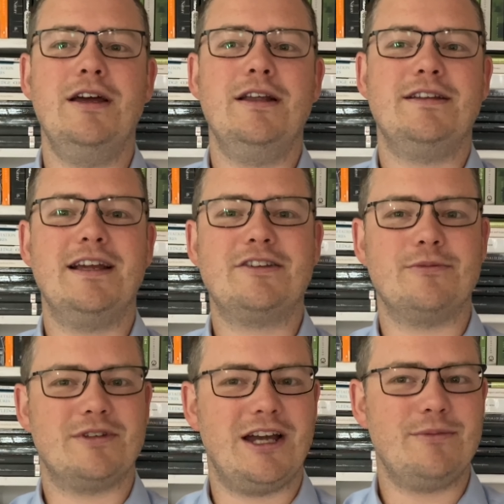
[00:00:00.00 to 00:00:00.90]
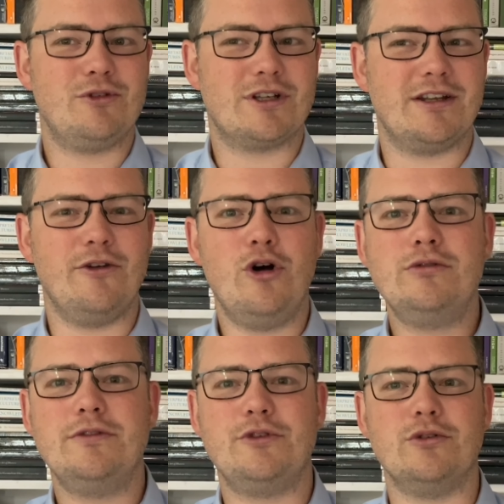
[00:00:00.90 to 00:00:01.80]
take some time to get an
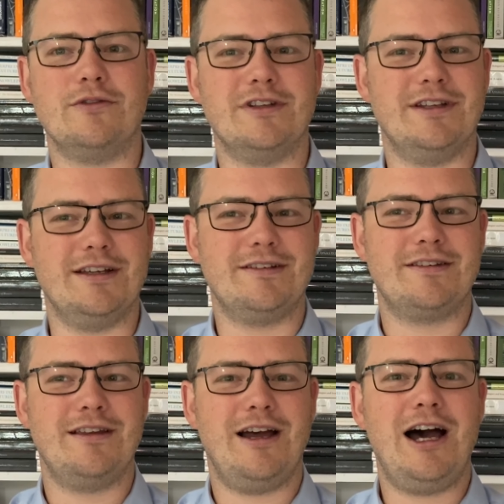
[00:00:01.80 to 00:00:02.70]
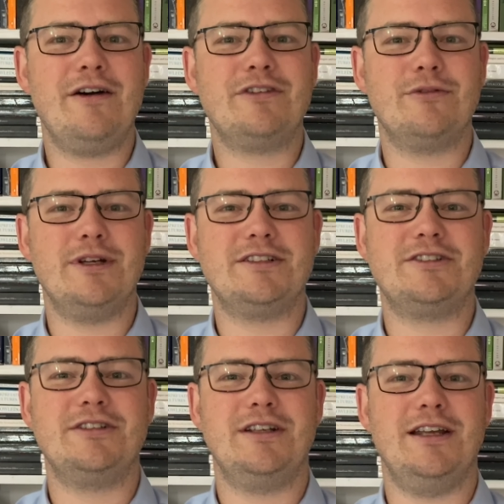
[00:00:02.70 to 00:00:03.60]
overview of the text, after
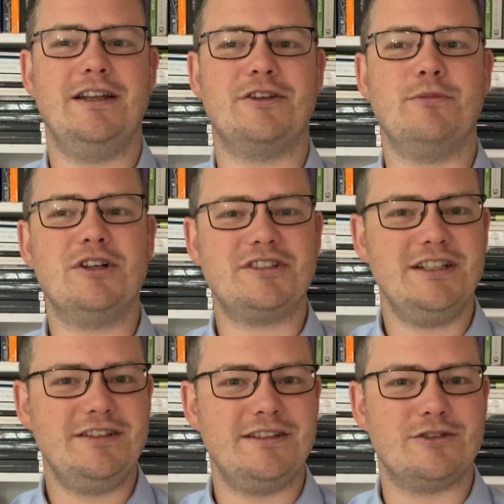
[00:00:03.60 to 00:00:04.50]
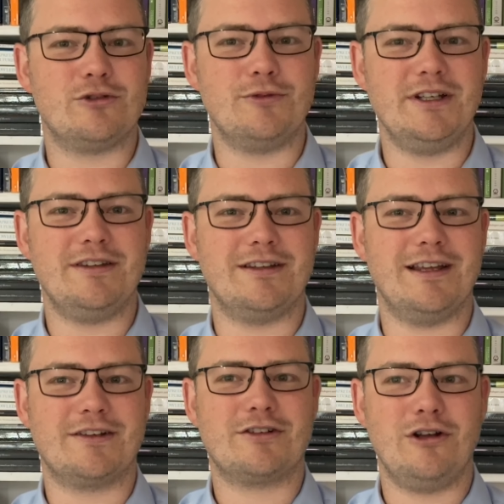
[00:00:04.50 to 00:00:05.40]
which it is much easier to read the
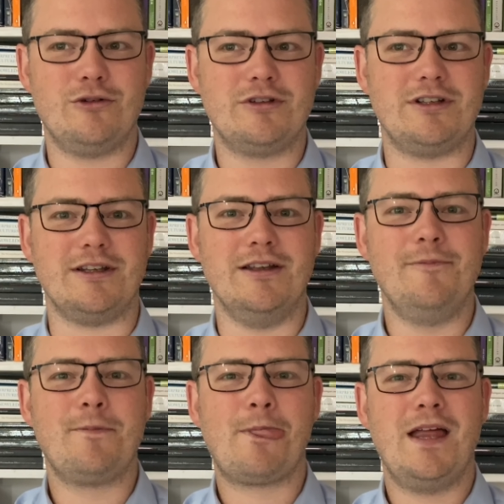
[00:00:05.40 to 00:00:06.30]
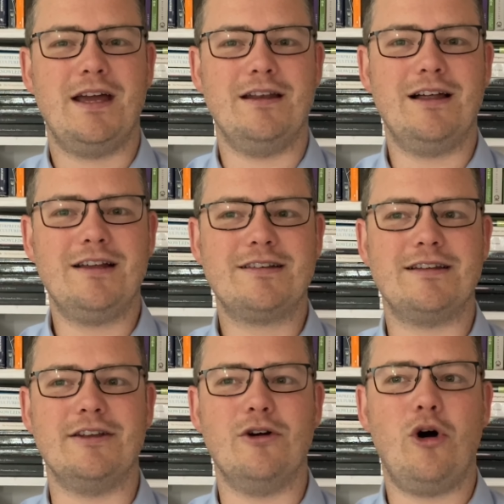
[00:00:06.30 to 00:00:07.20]
text closely. And
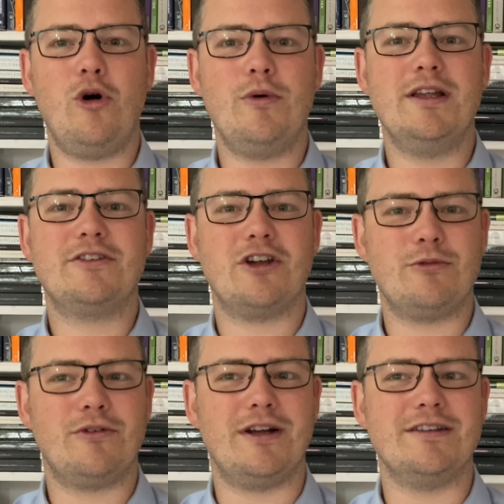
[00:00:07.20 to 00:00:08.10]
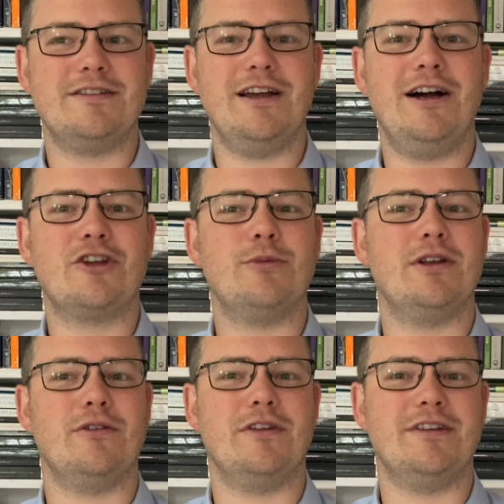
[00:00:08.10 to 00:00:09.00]
lastly, always summarize the argument
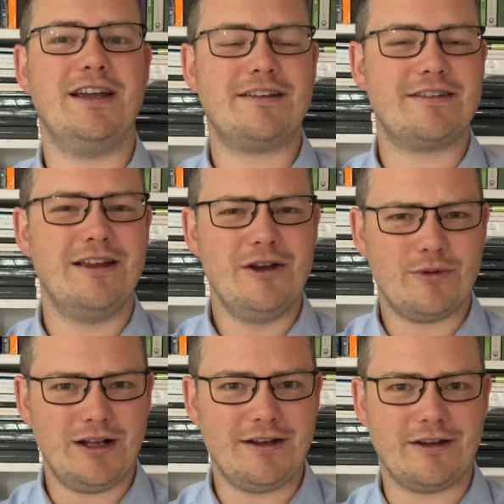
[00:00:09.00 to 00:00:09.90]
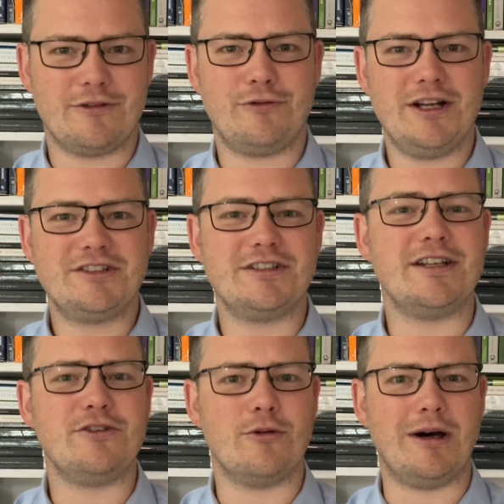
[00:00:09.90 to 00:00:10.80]
of the text while it is fresh
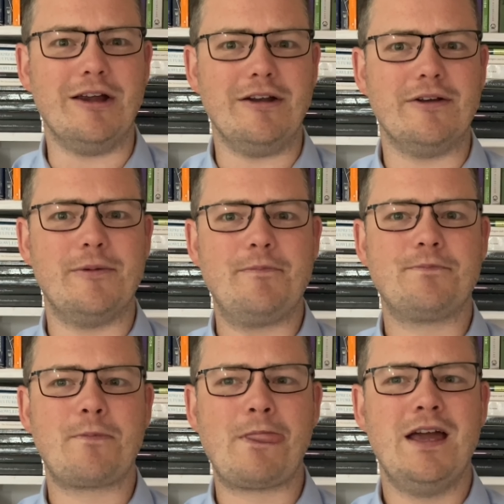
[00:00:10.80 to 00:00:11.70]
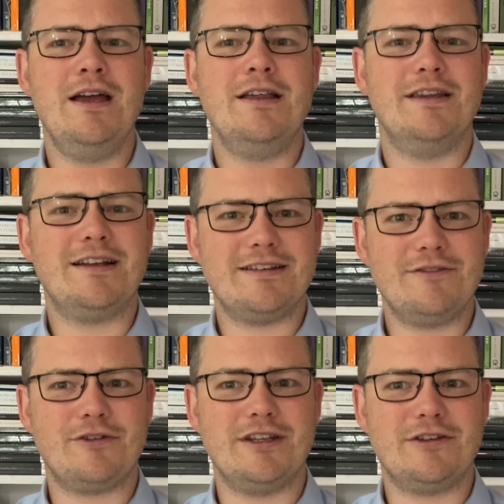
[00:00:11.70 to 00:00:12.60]
in your mind. That's it
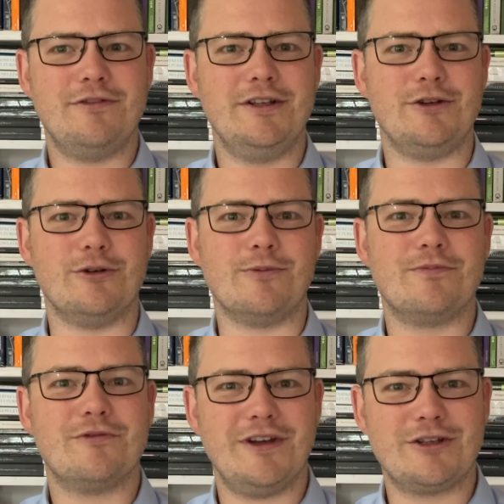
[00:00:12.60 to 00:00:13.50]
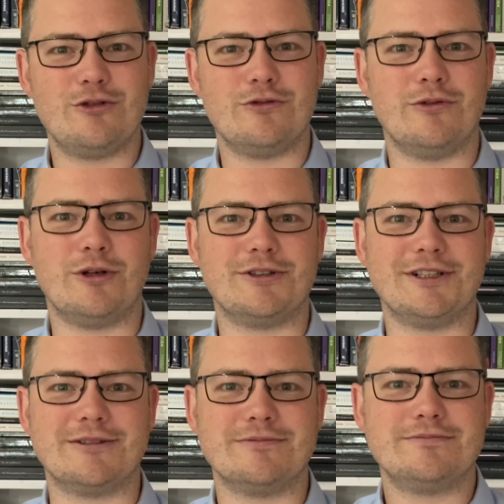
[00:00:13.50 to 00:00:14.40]
for this video. Thank you for watching.